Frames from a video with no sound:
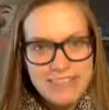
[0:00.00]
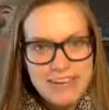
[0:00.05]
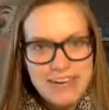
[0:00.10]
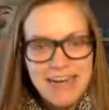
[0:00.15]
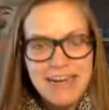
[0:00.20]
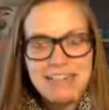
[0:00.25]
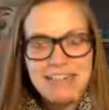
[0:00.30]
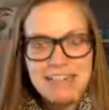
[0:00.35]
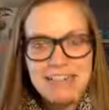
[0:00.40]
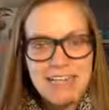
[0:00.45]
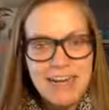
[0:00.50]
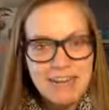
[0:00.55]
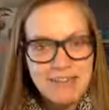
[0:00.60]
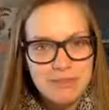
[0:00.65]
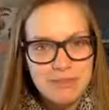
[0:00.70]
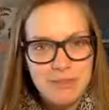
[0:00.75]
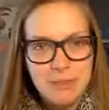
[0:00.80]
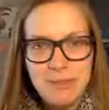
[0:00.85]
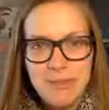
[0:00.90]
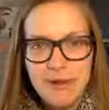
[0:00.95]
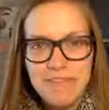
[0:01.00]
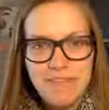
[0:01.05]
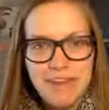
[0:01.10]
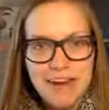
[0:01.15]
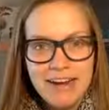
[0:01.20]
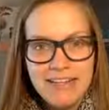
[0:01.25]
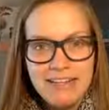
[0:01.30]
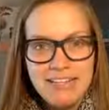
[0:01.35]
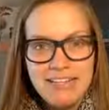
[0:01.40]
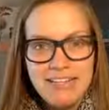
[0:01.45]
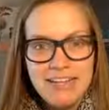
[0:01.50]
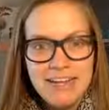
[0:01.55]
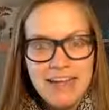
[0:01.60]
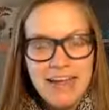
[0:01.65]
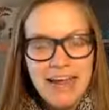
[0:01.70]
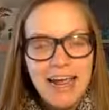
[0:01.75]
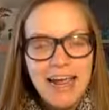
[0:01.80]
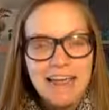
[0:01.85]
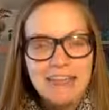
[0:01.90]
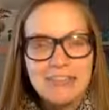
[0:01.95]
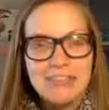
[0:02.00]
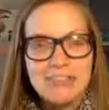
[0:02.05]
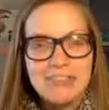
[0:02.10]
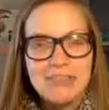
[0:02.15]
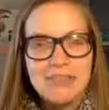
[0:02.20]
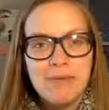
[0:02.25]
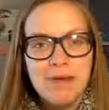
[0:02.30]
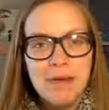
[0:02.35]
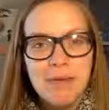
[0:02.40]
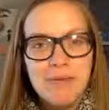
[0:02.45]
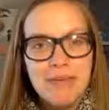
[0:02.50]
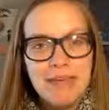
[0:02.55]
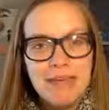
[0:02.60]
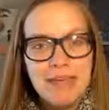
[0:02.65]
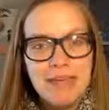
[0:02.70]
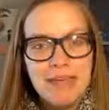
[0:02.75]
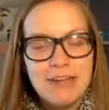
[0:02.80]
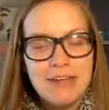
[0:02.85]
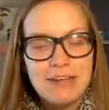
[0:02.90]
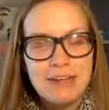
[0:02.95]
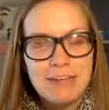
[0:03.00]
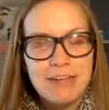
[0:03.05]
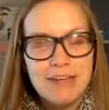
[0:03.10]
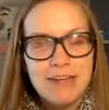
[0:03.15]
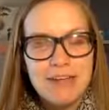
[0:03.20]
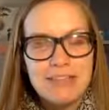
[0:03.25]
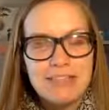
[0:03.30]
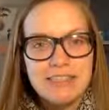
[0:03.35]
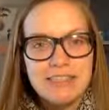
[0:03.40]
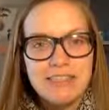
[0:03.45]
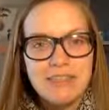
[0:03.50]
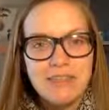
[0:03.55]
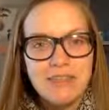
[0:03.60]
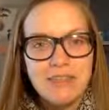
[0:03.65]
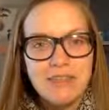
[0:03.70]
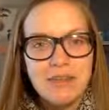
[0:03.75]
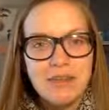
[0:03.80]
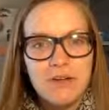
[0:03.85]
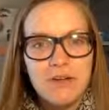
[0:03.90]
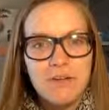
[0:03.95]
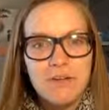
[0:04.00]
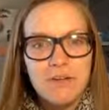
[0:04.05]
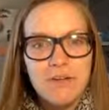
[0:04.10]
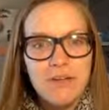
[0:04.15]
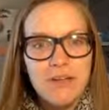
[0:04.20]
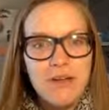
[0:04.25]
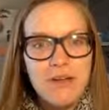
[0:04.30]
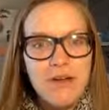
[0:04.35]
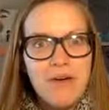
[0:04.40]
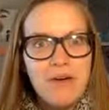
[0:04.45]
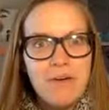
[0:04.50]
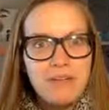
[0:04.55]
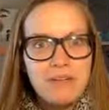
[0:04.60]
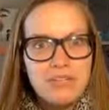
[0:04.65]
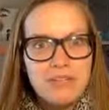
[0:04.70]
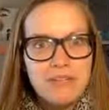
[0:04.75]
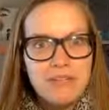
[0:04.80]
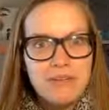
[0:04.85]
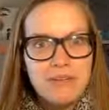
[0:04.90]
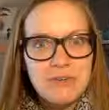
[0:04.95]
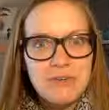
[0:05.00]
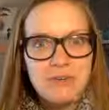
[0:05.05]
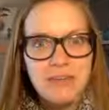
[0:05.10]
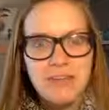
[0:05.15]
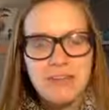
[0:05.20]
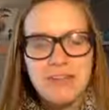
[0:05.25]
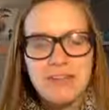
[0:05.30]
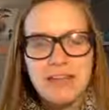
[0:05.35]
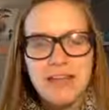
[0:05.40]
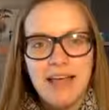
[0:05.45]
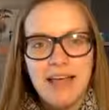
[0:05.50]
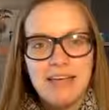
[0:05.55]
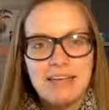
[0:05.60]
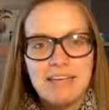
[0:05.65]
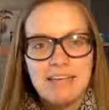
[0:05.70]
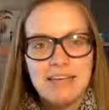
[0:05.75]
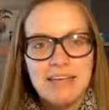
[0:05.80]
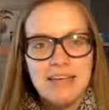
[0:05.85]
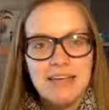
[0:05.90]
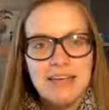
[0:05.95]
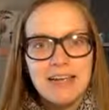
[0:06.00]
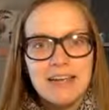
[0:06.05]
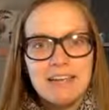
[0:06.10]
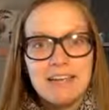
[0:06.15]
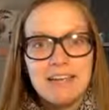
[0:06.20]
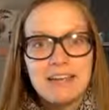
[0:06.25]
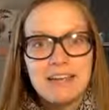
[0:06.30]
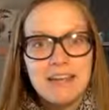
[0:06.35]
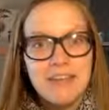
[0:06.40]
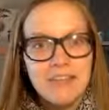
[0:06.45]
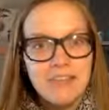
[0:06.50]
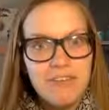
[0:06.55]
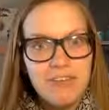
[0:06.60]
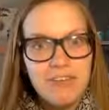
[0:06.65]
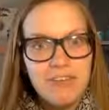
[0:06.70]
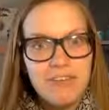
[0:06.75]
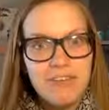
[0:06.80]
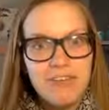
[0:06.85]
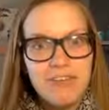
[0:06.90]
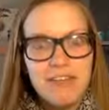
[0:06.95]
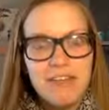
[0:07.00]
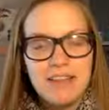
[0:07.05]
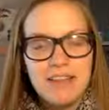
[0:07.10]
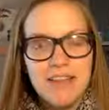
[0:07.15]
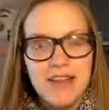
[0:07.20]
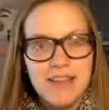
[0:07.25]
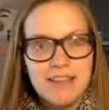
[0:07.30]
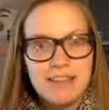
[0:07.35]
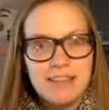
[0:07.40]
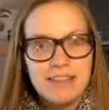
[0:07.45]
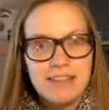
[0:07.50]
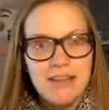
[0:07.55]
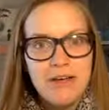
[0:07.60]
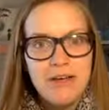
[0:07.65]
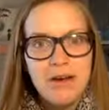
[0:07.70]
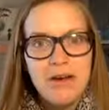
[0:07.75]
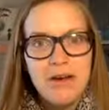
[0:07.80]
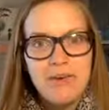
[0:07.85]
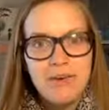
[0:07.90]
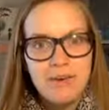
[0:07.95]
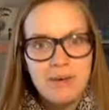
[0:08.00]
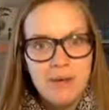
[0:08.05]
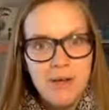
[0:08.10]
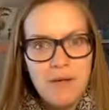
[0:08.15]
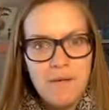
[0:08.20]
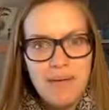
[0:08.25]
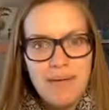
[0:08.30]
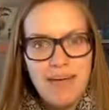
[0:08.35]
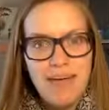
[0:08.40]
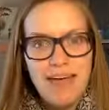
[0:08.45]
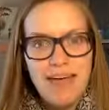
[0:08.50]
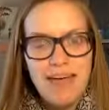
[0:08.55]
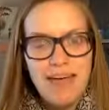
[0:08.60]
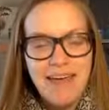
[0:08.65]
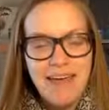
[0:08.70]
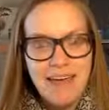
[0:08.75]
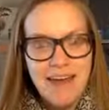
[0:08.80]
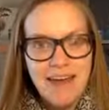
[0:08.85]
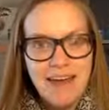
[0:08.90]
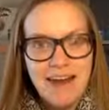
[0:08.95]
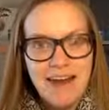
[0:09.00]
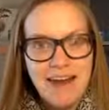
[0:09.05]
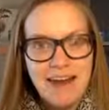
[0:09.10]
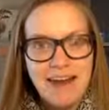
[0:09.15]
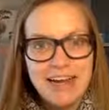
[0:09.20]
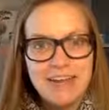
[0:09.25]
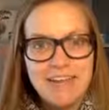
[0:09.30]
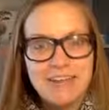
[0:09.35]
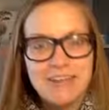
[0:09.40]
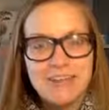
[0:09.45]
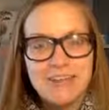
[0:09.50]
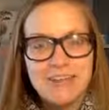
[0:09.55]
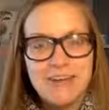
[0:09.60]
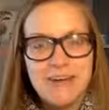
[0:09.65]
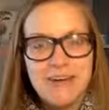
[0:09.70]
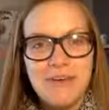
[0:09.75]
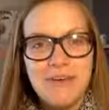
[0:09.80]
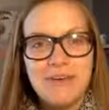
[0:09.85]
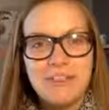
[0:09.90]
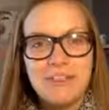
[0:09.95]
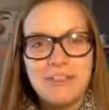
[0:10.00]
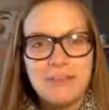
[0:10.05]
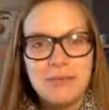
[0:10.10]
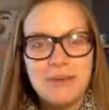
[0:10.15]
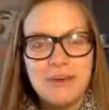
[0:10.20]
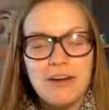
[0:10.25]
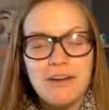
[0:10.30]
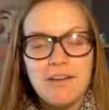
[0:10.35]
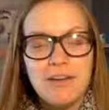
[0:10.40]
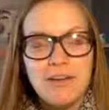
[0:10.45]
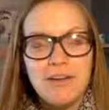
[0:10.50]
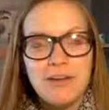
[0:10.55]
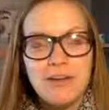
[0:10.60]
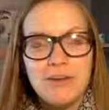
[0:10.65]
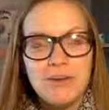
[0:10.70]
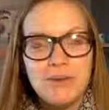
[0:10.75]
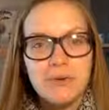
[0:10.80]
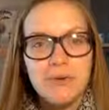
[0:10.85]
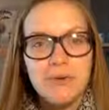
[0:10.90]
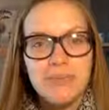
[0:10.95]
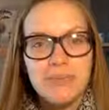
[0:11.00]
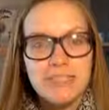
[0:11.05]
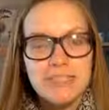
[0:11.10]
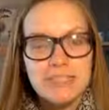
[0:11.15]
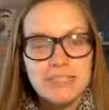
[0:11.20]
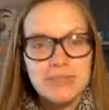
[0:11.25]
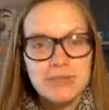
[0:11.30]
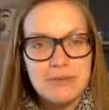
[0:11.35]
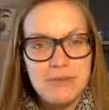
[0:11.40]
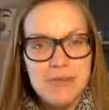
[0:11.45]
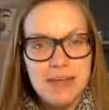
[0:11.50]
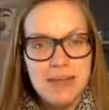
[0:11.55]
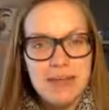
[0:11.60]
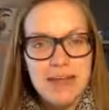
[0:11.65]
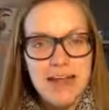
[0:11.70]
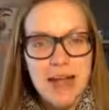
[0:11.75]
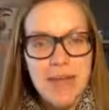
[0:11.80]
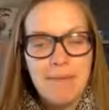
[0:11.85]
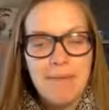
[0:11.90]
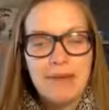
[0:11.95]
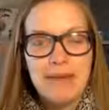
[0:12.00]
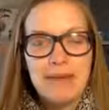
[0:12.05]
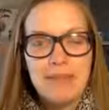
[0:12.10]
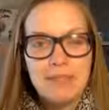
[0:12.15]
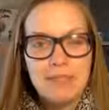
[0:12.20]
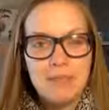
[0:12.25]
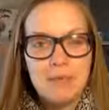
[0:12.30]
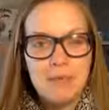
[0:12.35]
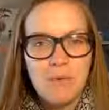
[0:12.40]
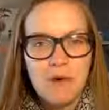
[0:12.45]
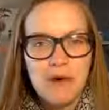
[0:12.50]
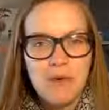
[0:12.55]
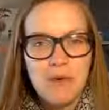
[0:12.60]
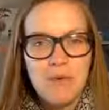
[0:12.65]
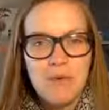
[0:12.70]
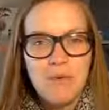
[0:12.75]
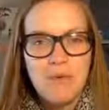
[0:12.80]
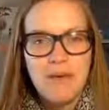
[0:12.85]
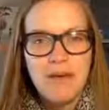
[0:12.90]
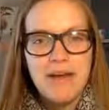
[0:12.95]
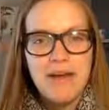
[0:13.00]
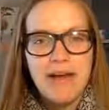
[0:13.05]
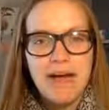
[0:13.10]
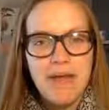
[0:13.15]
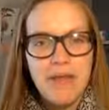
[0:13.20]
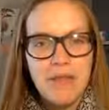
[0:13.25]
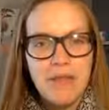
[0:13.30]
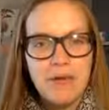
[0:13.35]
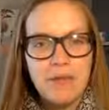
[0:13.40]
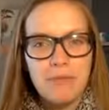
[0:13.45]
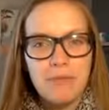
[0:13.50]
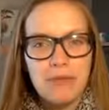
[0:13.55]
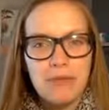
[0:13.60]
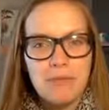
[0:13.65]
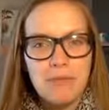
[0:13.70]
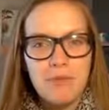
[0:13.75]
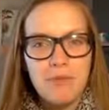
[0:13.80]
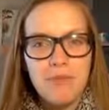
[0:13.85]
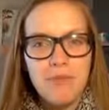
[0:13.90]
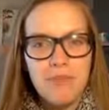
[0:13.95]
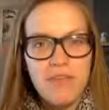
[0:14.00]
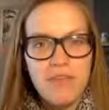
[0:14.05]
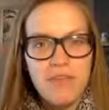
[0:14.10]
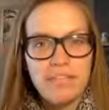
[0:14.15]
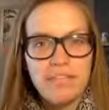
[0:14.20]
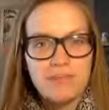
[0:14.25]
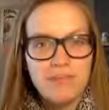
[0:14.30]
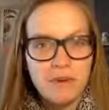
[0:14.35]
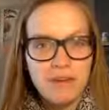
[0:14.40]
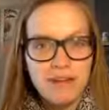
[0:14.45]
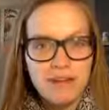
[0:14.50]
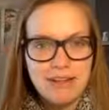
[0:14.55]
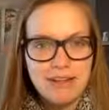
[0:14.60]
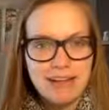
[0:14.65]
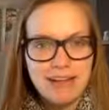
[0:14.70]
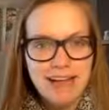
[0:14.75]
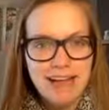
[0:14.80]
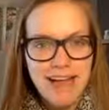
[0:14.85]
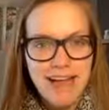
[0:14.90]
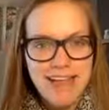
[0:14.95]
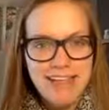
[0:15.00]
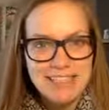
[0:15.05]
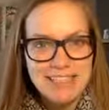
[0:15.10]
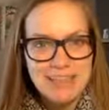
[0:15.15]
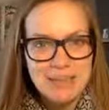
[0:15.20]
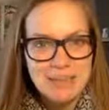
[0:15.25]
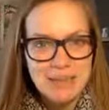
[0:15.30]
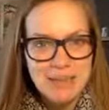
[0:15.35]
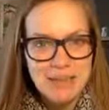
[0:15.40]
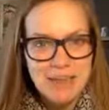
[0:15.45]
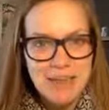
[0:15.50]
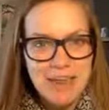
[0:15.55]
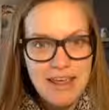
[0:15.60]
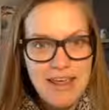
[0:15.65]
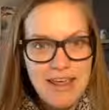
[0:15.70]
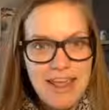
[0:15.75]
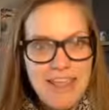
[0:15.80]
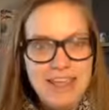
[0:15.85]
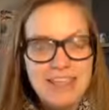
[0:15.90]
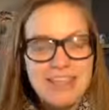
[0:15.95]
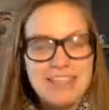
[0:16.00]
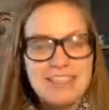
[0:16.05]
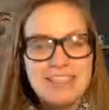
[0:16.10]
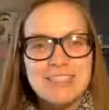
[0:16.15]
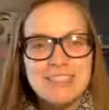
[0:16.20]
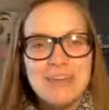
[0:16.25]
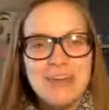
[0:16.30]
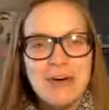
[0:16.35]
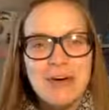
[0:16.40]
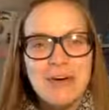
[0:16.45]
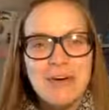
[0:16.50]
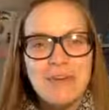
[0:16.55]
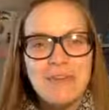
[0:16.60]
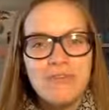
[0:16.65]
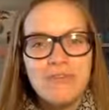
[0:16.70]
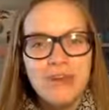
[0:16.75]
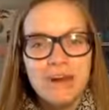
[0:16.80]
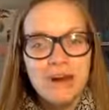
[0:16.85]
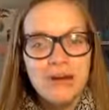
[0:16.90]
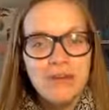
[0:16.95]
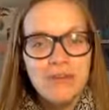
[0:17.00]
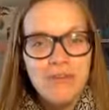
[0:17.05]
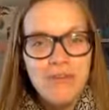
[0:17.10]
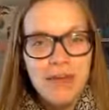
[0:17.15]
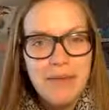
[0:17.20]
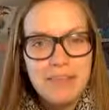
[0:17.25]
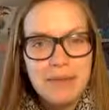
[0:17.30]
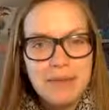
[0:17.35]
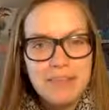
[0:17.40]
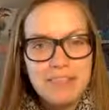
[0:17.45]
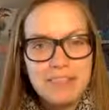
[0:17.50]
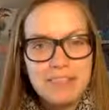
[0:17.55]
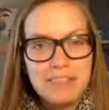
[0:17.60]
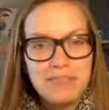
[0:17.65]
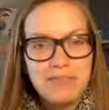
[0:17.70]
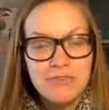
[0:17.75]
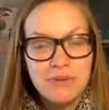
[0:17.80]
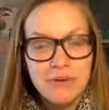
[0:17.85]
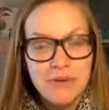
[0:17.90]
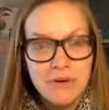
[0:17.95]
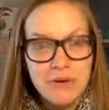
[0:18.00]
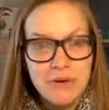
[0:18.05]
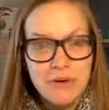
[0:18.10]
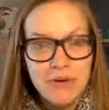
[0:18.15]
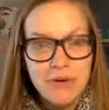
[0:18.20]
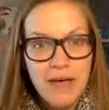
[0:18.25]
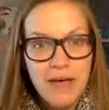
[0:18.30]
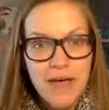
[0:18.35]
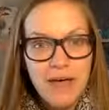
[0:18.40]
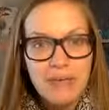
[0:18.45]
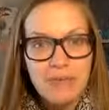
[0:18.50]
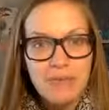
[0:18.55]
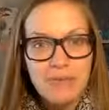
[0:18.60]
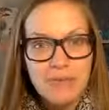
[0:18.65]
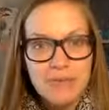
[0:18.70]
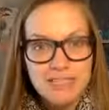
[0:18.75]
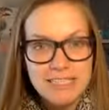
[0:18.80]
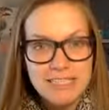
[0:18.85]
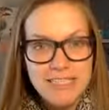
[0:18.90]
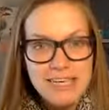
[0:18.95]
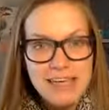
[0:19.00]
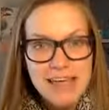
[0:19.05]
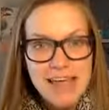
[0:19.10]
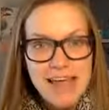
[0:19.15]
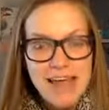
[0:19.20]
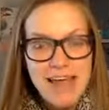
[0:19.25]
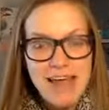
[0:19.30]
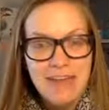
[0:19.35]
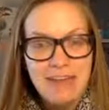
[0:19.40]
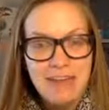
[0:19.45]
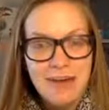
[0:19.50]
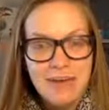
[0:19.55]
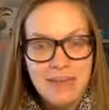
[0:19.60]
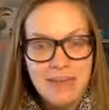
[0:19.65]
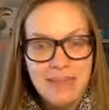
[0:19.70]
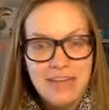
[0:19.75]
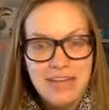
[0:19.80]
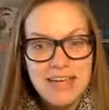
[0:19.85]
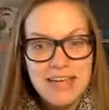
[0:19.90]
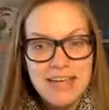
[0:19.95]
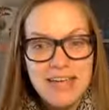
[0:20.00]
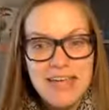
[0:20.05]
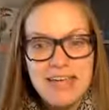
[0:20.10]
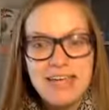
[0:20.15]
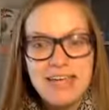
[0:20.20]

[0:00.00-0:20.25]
It doesn't have to be perfect. It's just about making your space feel more like home to you, feel less stuffy, feel less overwhelming and chaotic. So do whatever you need to do to make that happen, and don't worry about what other people think spring cleaning has to be. So figure out what that means for you and embrace it and run with it.